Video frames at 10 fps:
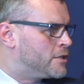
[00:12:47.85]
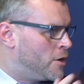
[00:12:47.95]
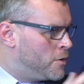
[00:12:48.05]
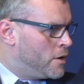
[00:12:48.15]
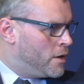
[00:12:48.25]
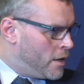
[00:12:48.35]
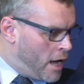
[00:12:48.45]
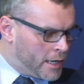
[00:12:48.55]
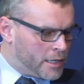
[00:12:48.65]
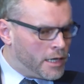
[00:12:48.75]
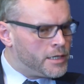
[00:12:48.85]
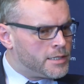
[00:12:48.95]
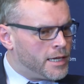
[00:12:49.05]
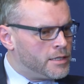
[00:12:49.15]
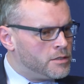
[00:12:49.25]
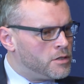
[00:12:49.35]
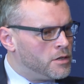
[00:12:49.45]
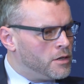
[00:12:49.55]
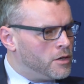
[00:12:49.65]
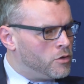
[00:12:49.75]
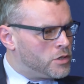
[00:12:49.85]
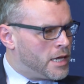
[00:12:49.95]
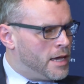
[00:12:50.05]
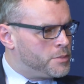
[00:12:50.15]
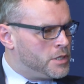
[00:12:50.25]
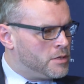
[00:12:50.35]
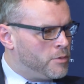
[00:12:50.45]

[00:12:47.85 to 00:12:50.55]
So I can understand your skepticism.